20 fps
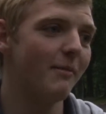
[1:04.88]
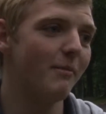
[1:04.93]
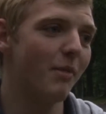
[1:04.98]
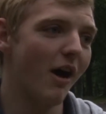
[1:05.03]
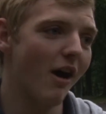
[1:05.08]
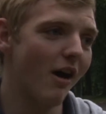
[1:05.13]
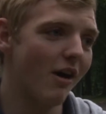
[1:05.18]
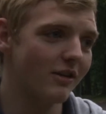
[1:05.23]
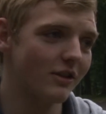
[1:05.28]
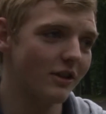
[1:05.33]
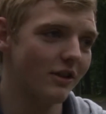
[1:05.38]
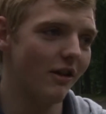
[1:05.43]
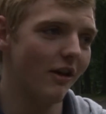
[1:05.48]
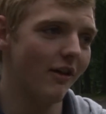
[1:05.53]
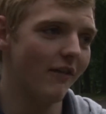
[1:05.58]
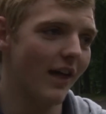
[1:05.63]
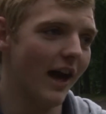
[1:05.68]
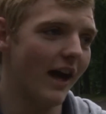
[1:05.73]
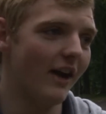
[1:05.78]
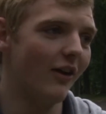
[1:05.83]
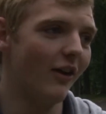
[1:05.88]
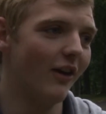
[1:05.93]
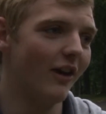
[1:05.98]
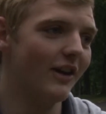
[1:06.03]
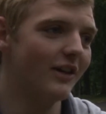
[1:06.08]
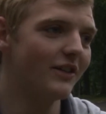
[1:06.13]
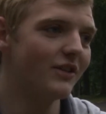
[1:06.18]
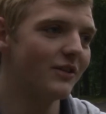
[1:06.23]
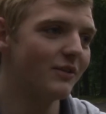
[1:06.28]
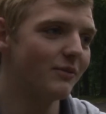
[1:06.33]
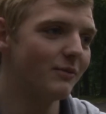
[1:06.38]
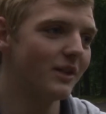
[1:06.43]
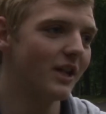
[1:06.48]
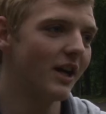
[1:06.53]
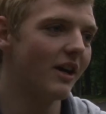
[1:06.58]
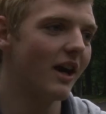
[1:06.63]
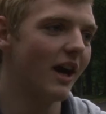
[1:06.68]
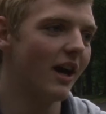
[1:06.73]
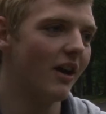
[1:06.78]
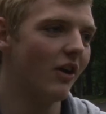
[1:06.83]
impart a lot of that knowledge. We
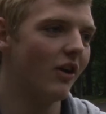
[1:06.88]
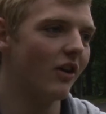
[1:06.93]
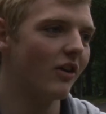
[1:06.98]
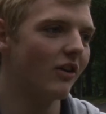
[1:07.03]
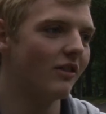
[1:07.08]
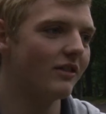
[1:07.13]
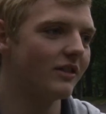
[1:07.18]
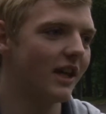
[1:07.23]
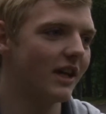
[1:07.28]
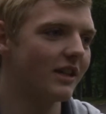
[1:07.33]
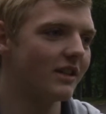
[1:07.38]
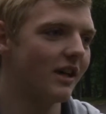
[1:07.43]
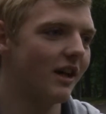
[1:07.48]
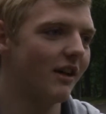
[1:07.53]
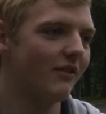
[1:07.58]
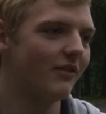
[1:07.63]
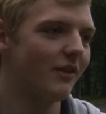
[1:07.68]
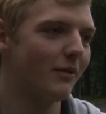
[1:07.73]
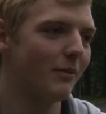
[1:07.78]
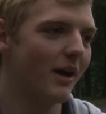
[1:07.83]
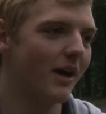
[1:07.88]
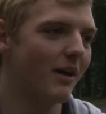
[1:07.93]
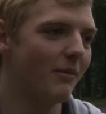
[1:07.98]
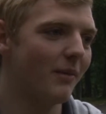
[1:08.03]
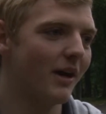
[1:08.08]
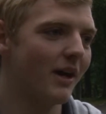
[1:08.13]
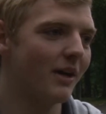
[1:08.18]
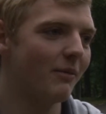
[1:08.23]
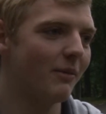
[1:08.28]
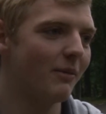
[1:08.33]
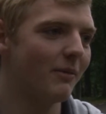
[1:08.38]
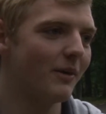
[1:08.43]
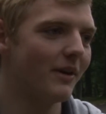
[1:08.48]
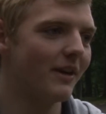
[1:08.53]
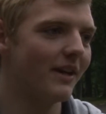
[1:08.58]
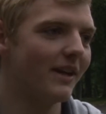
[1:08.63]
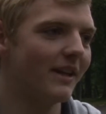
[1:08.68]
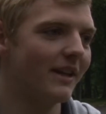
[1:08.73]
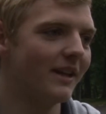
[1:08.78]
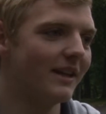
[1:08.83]
don't get a lot of contact time for the amount of money we put
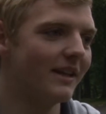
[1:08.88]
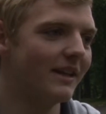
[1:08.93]
in.